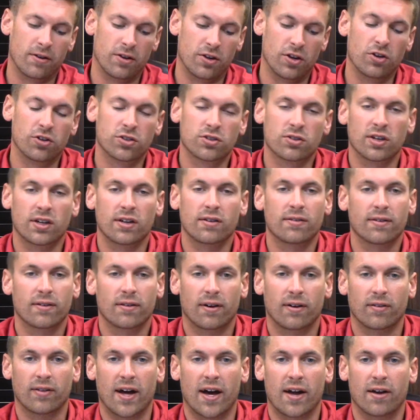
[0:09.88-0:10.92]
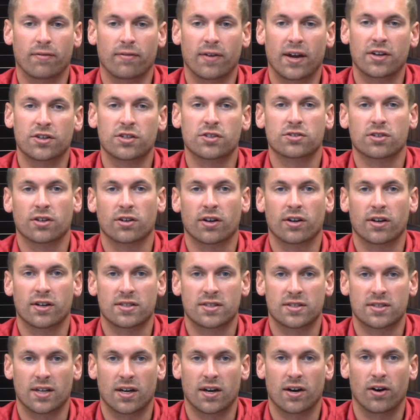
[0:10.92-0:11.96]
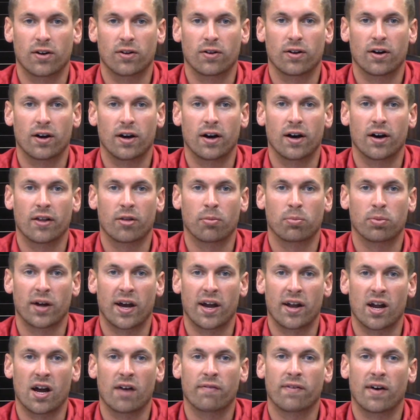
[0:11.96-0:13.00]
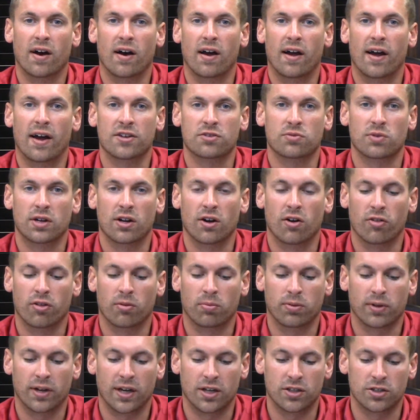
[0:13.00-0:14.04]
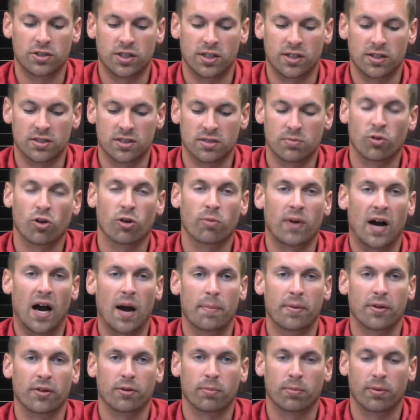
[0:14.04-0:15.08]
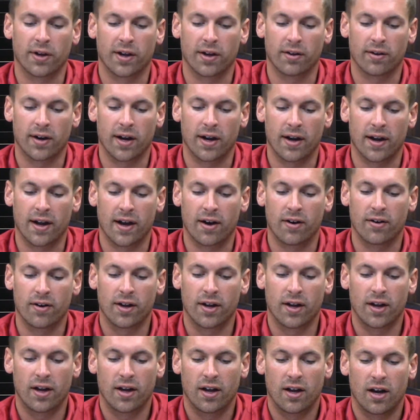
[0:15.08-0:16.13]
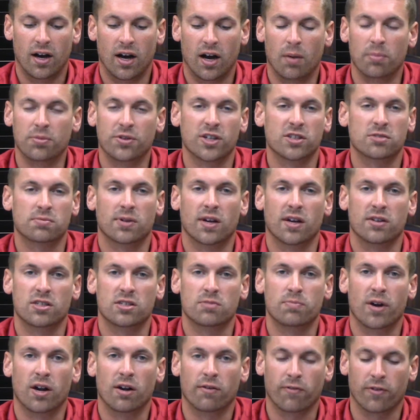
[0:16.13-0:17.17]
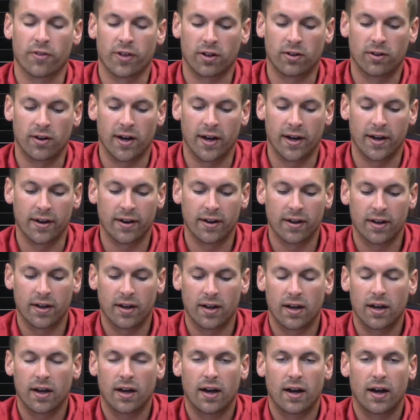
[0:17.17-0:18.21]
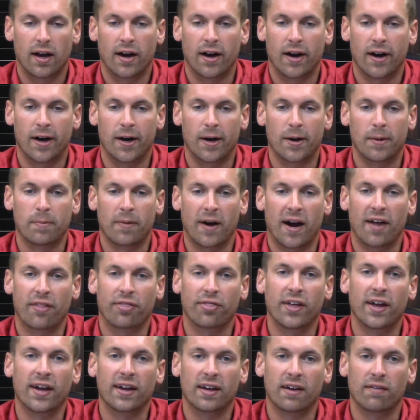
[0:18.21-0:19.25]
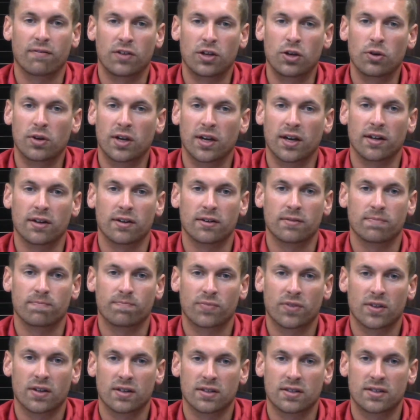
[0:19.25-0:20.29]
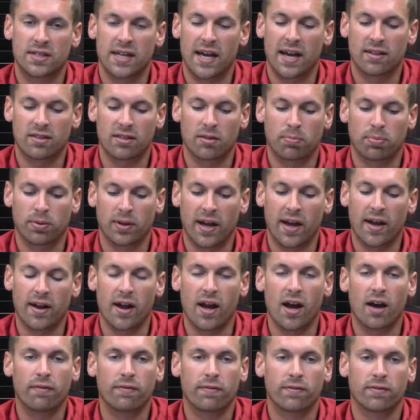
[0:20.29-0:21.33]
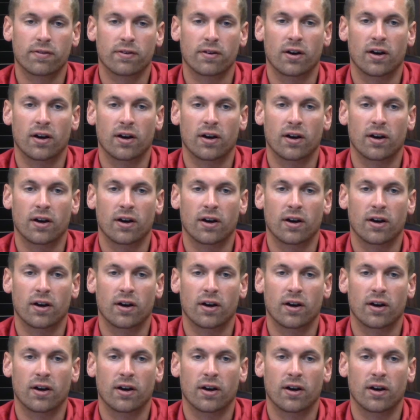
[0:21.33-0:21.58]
Usually, a lot of agents are going to sell the Plan F. As we know, the Plan G is the more popular plan right now, just because it's better for the client. I think if you can take the Plan F,